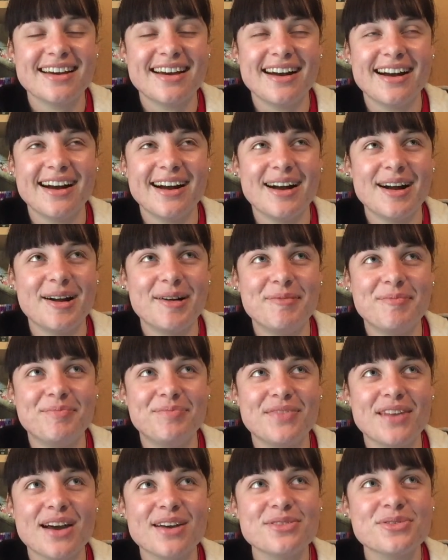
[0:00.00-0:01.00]

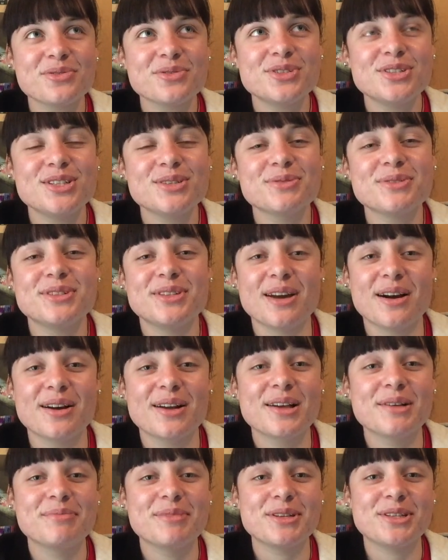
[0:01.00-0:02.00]
I thought she was
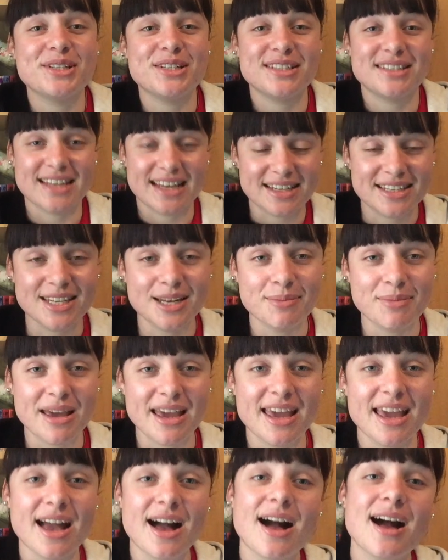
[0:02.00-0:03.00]
younger, but she said to
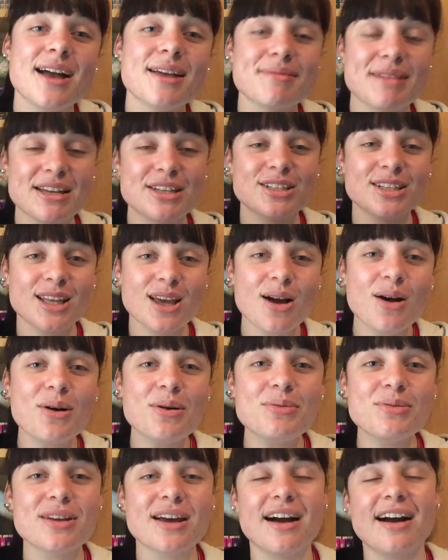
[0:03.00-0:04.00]
me, I'm actually
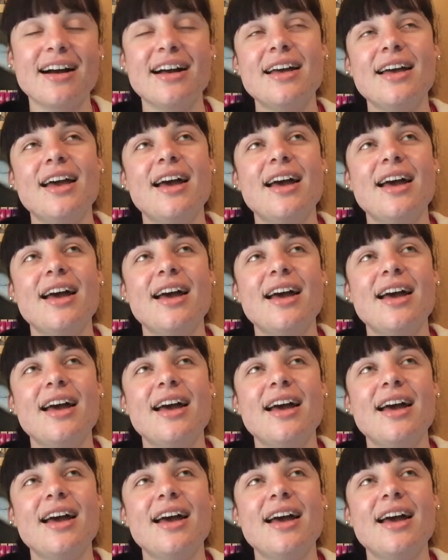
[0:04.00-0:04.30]
older.